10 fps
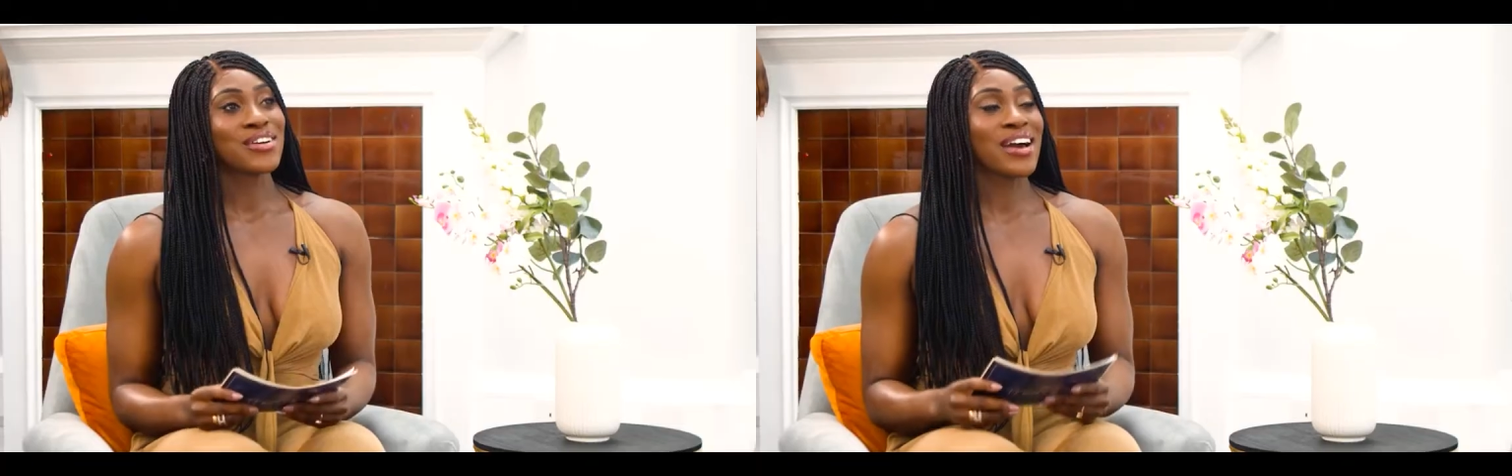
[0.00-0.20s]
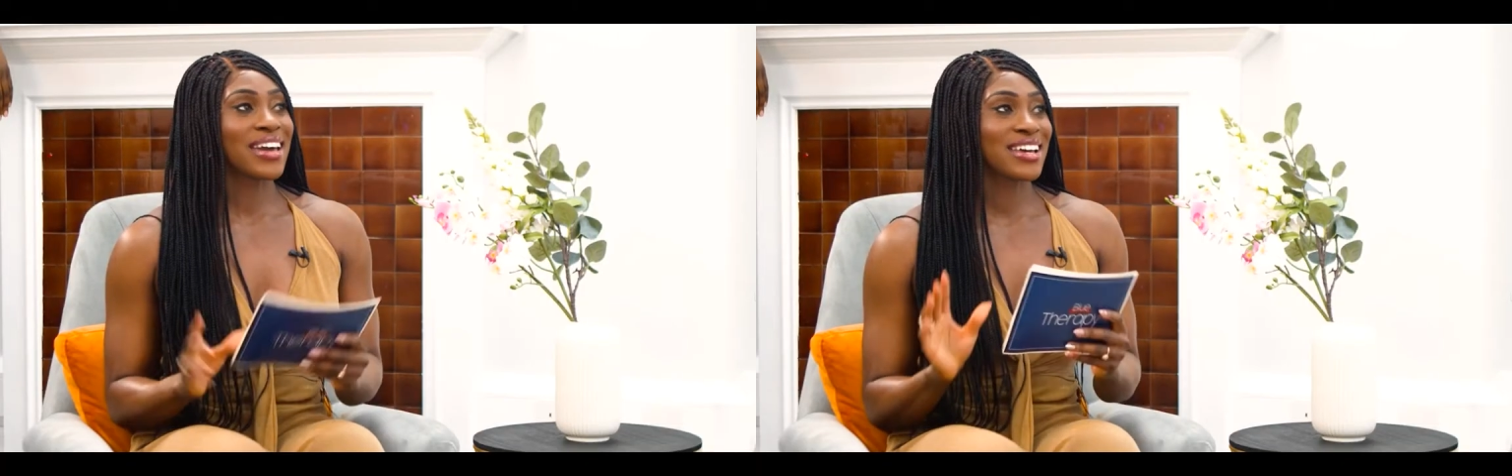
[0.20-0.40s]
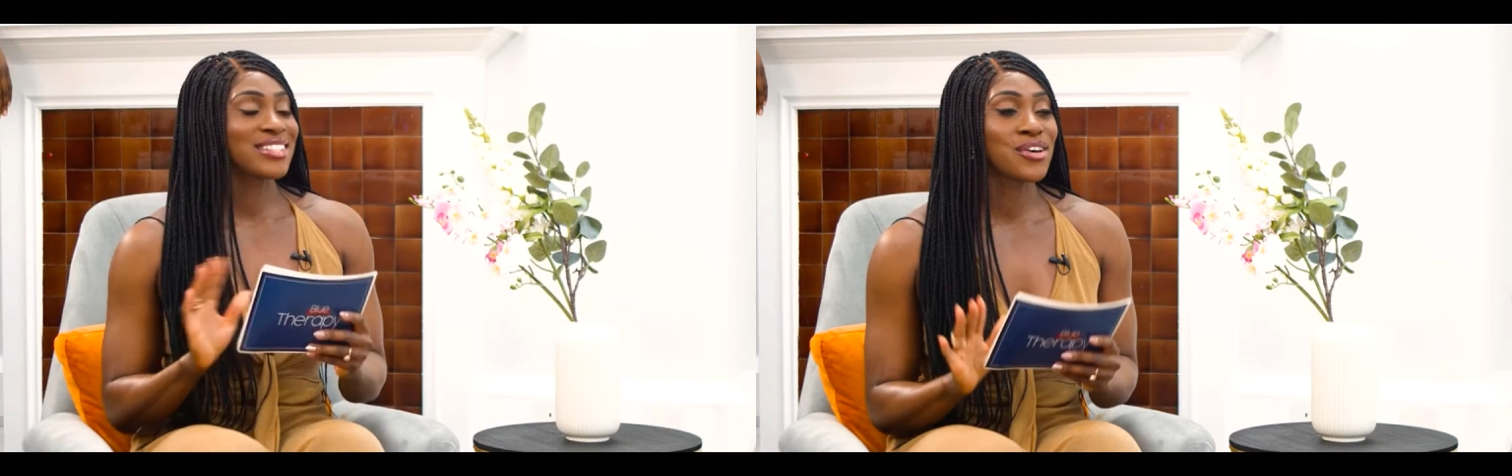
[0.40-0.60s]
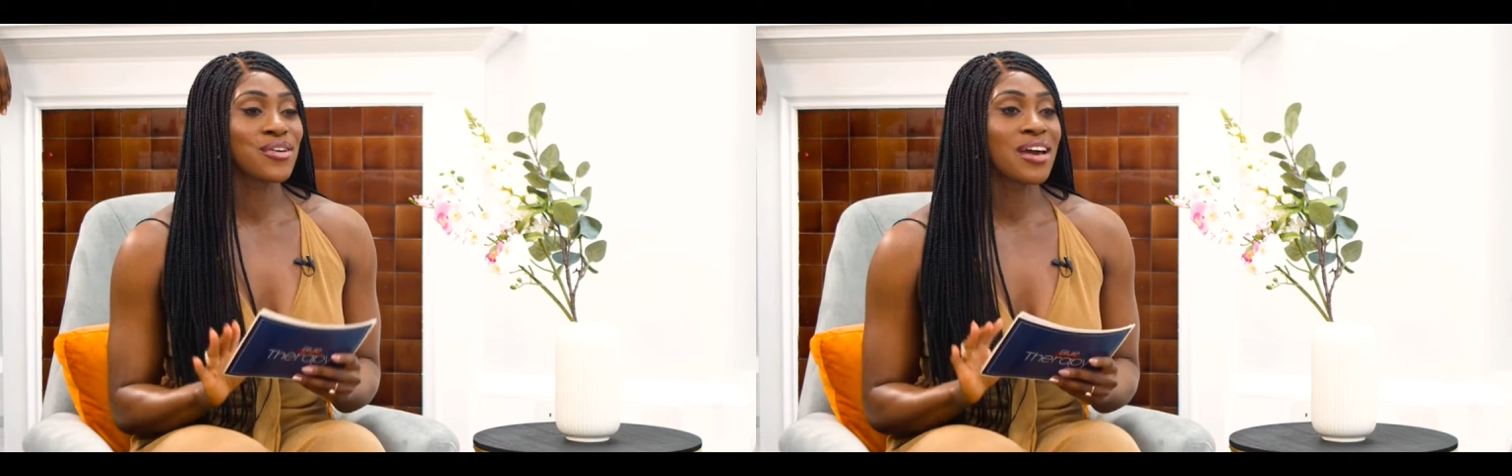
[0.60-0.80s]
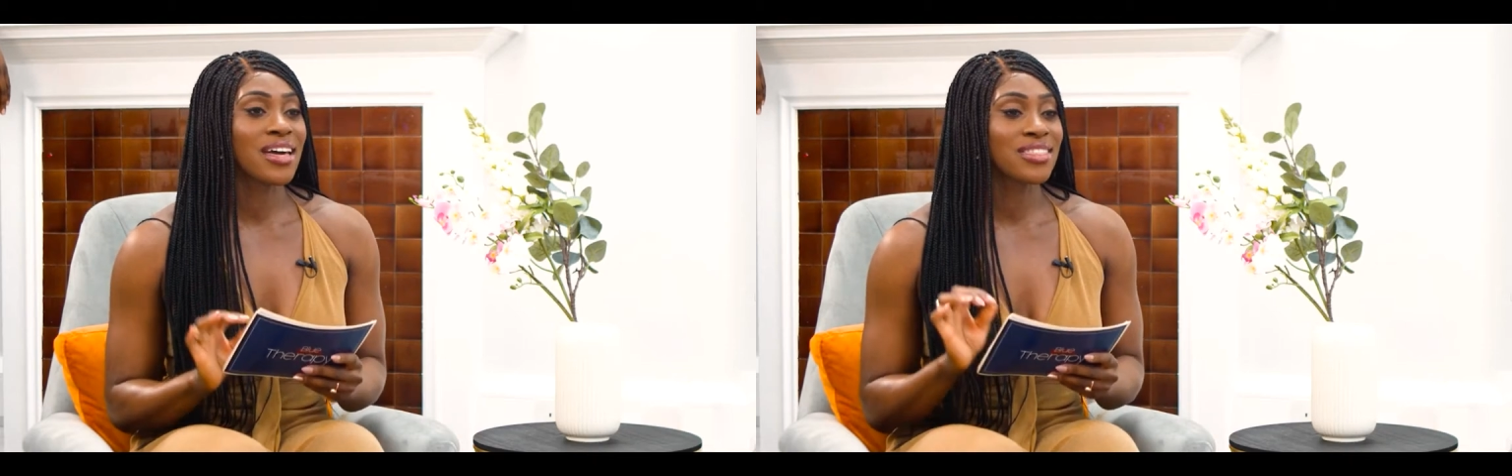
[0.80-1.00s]
Okay, so
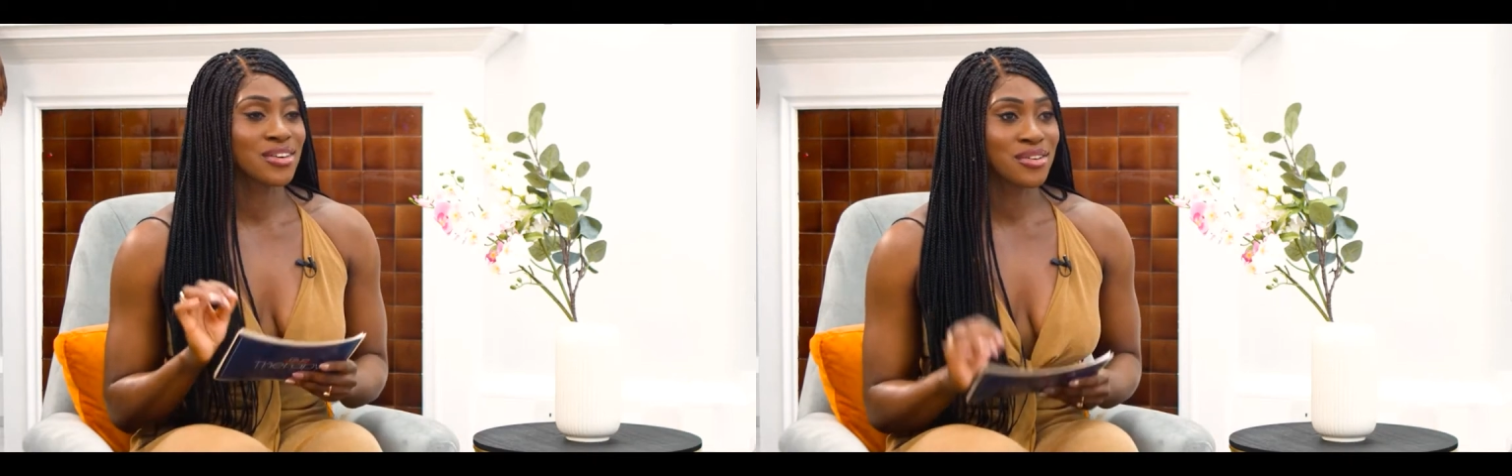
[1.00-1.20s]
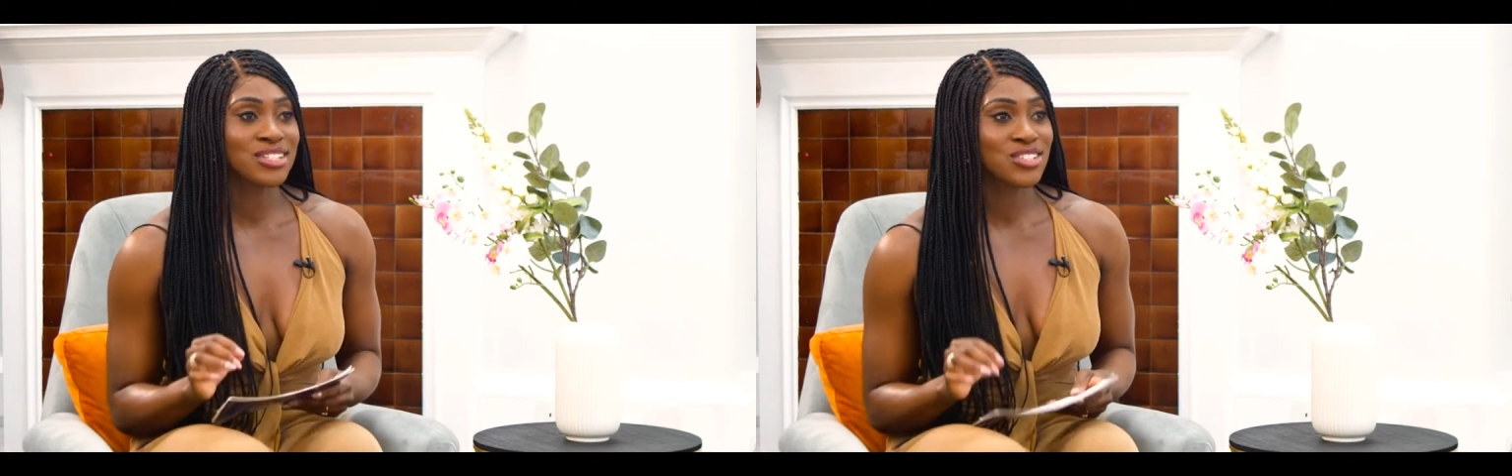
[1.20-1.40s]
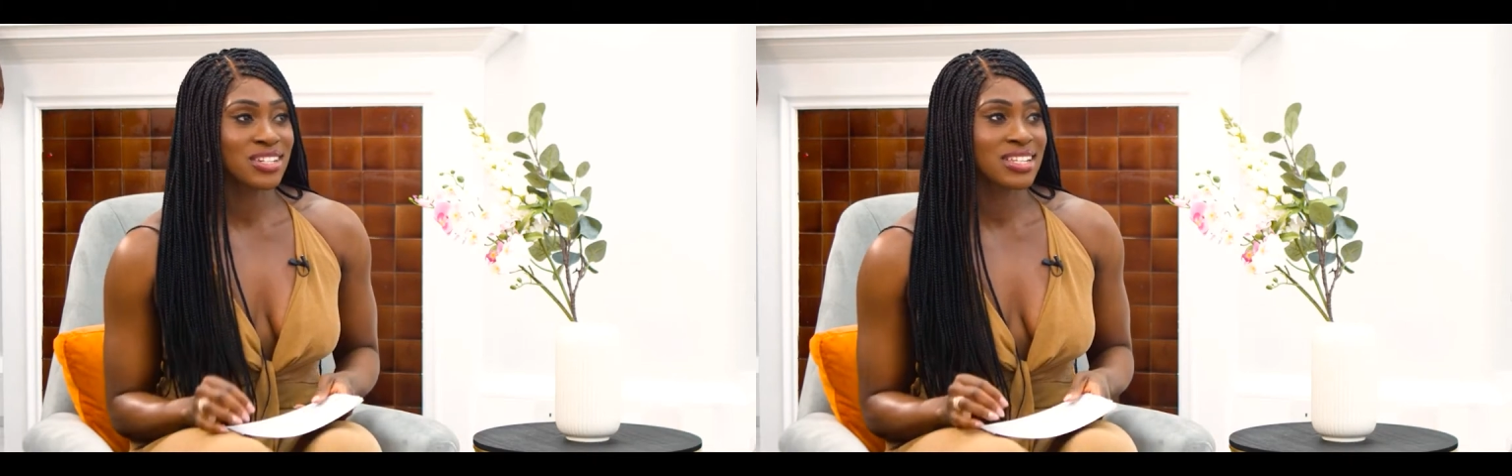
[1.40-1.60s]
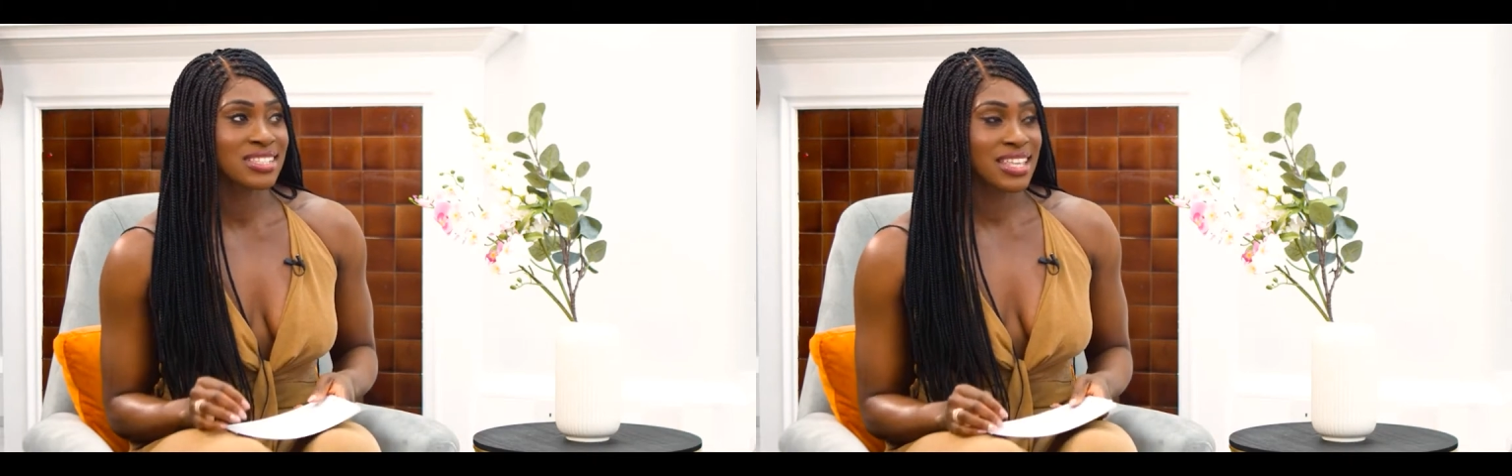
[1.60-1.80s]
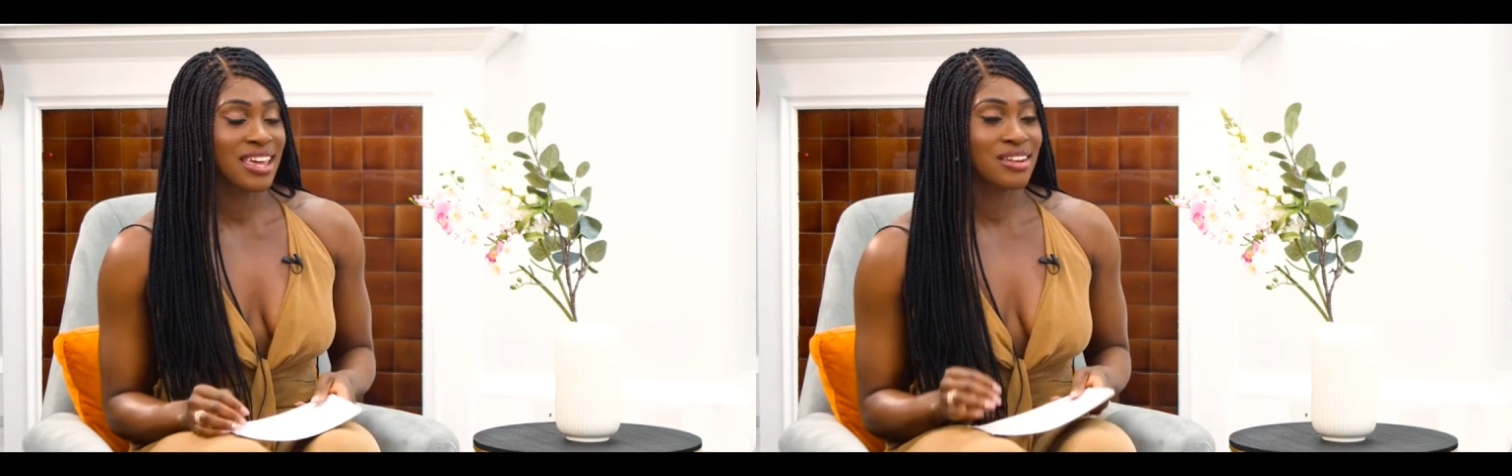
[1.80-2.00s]
the question is
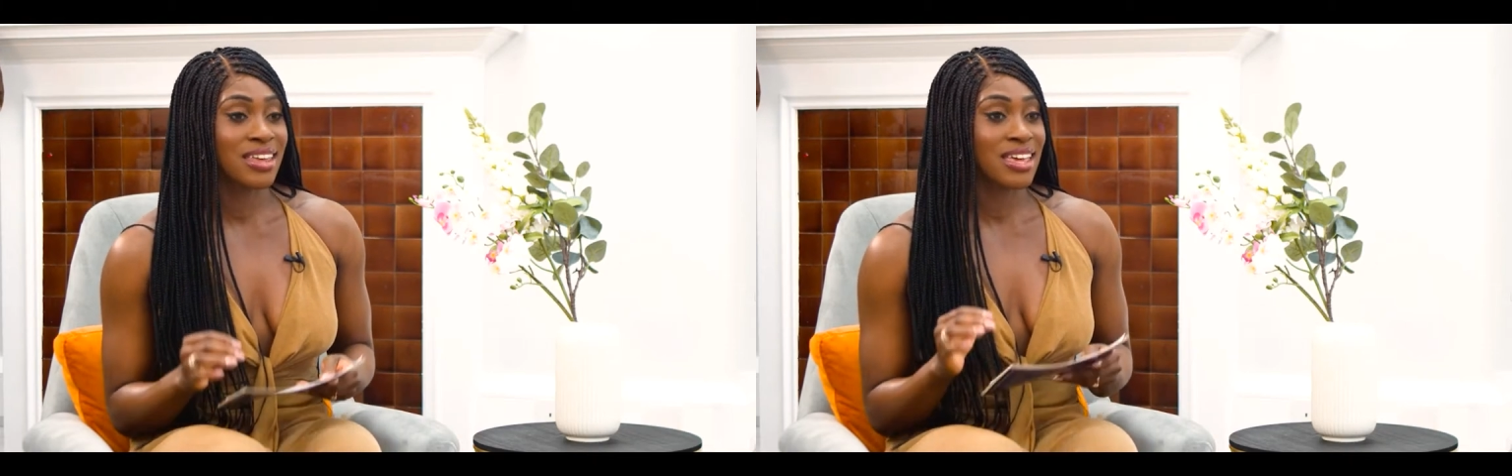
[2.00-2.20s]
then,